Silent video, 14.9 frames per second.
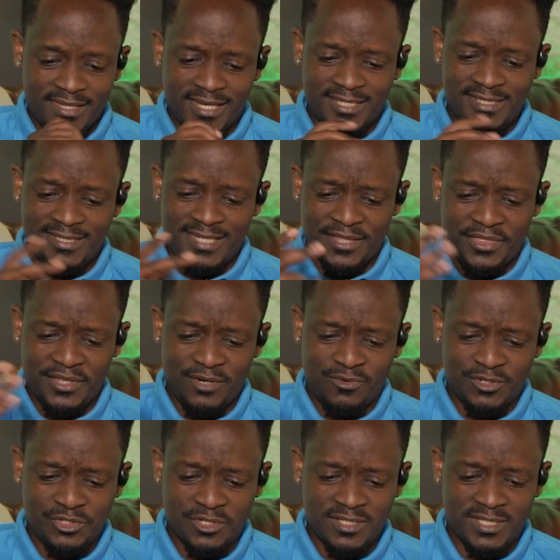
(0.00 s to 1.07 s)
next 3
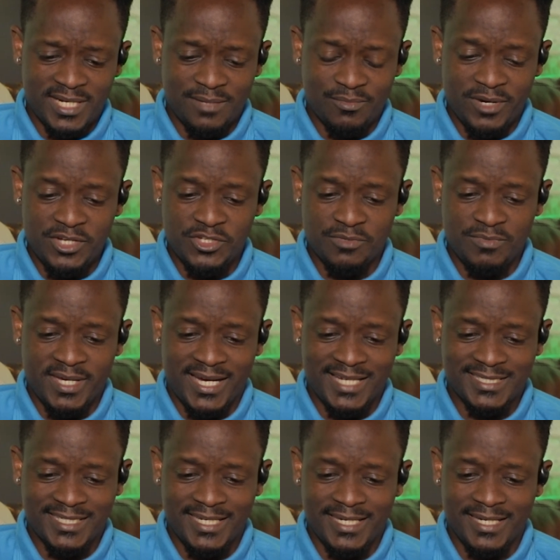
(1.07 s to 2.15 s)
questions that I'm going to be
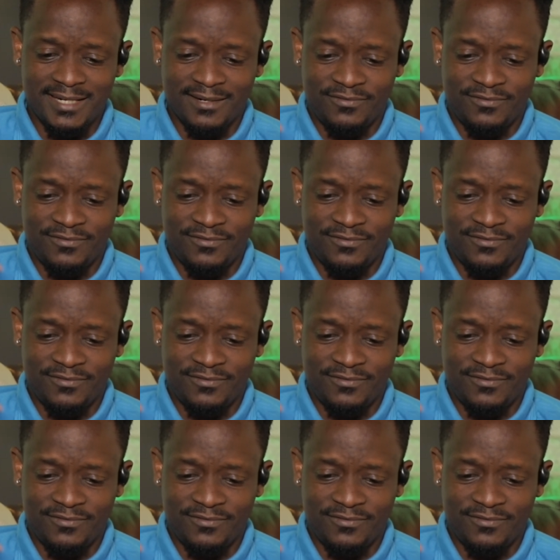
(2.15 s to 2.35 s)
asking